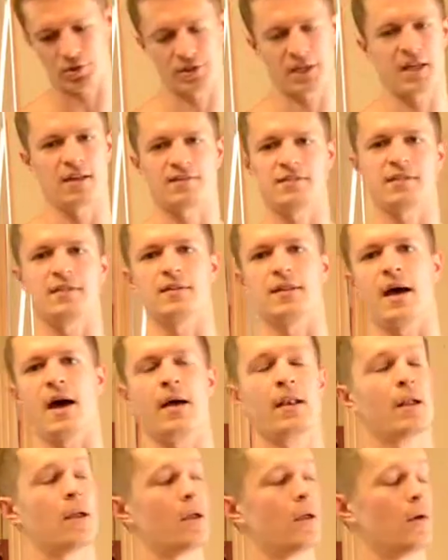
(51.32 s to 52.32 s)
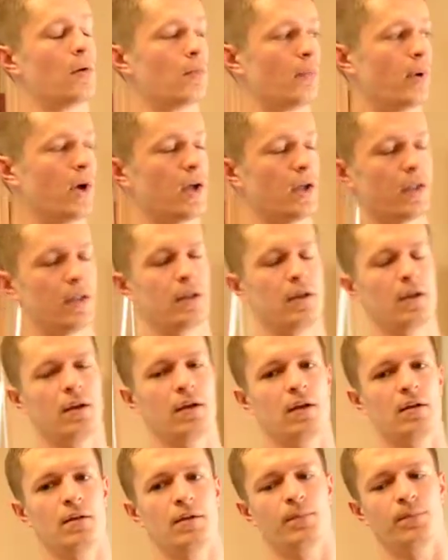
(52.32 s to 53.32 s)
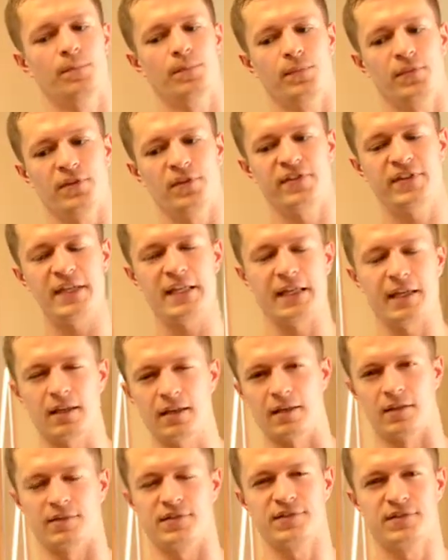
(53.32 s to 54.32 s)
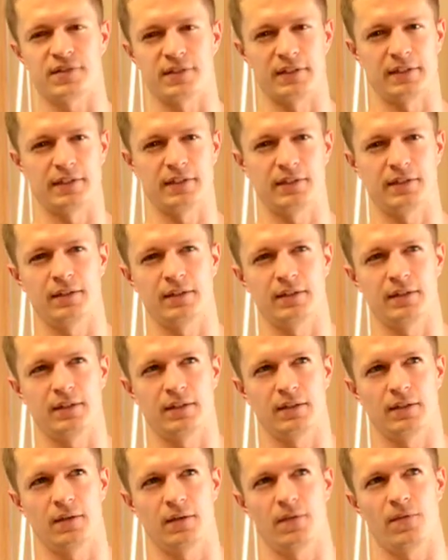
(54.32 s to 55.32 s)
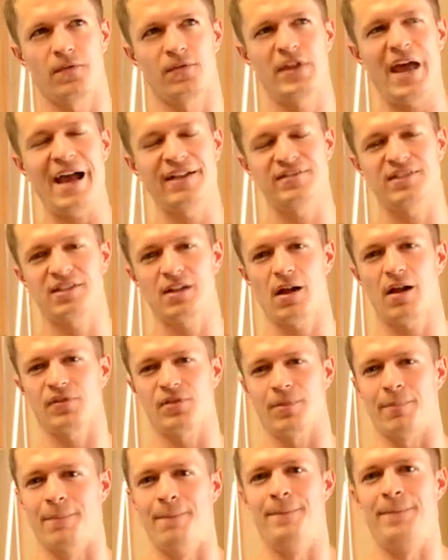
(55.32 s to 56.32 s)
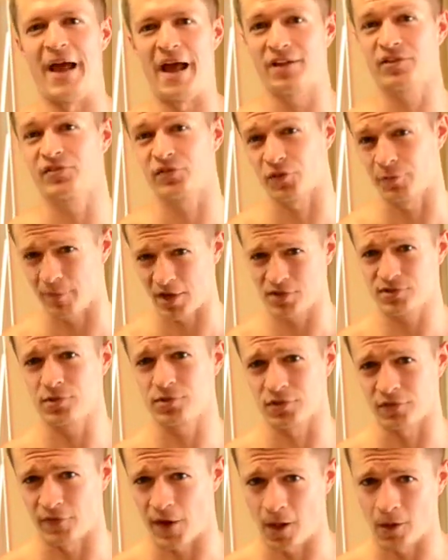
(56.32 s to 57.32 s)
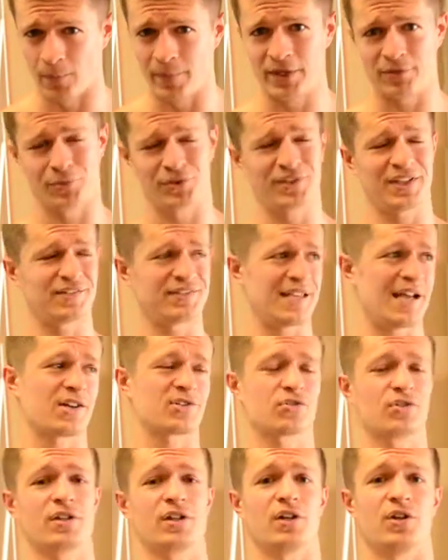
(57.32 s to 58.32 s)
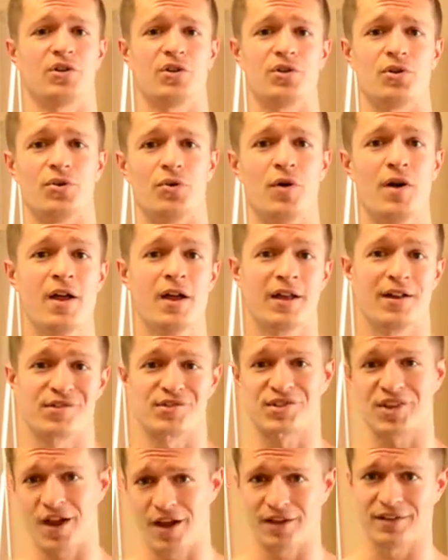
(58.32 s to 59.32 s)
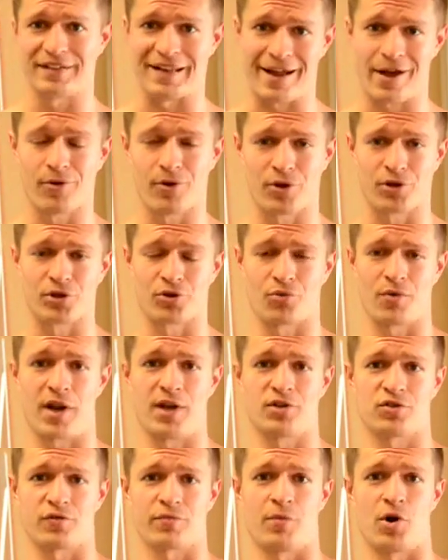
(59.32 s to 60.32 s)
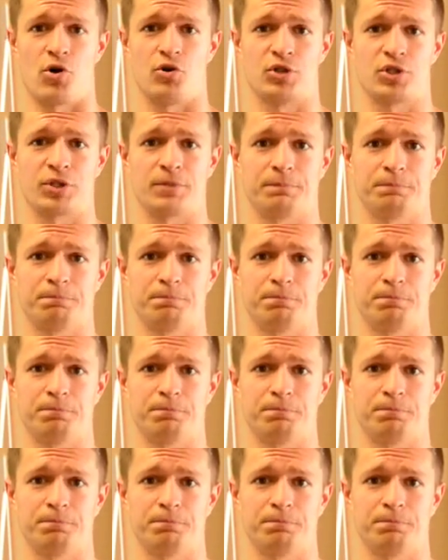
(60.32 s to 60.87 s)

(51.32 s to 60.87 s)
you can't see that. But the thing is, that's not the best for muscle development. What that's actually going to do is cut down on your range of motion,